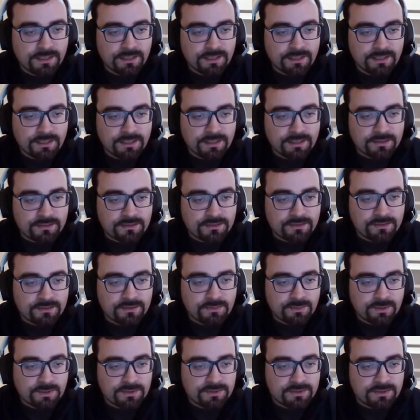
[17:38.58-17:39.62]
to
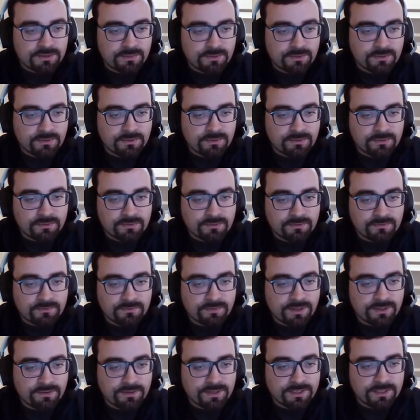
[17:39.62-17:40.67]
multiple
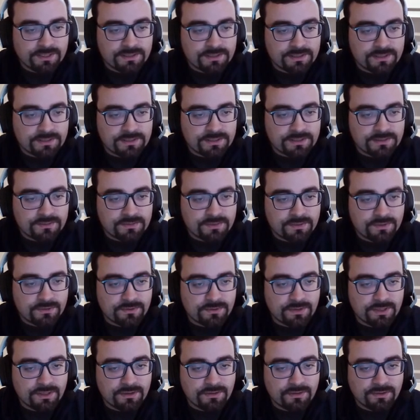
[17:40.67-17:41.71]
variances. So
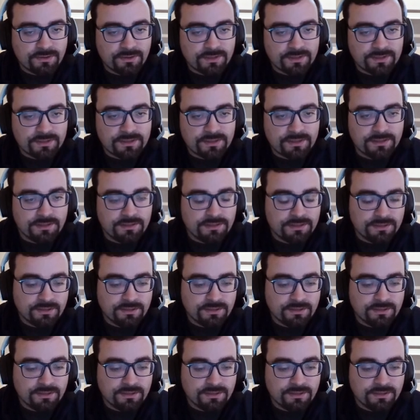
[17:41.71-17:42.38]
here you can see